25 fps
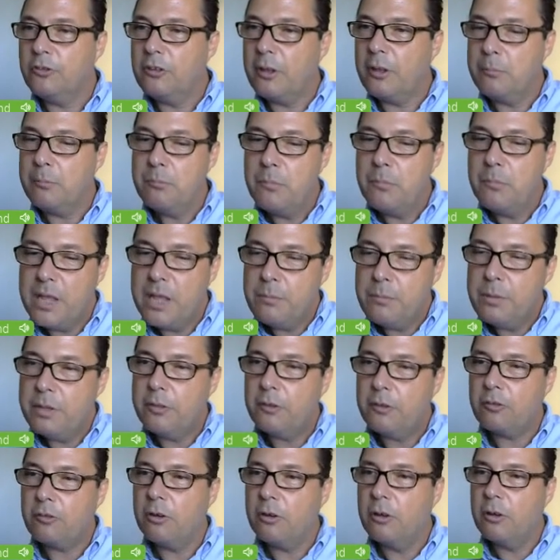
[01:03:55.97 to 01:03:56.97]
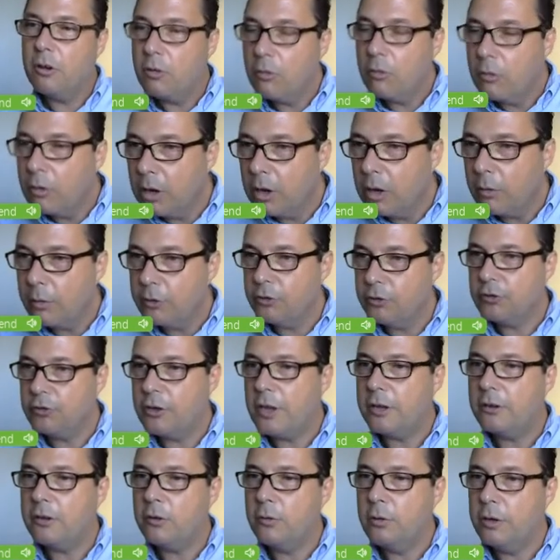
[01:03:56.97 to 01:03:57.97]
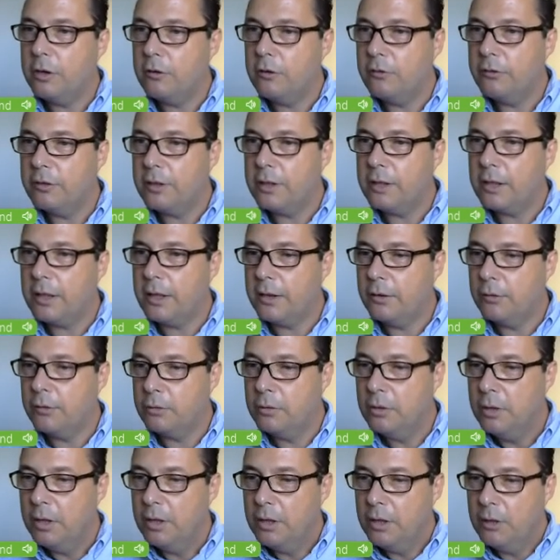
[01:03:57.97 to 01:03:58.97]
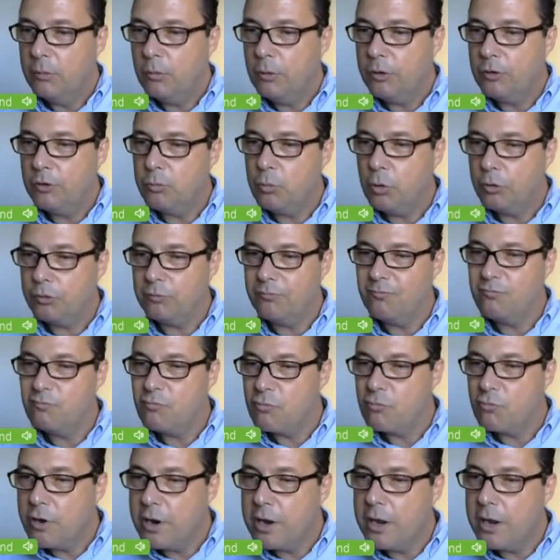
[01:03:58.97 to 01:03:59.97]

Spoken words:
except maybe this long lower shadow here on the candle, which wasn't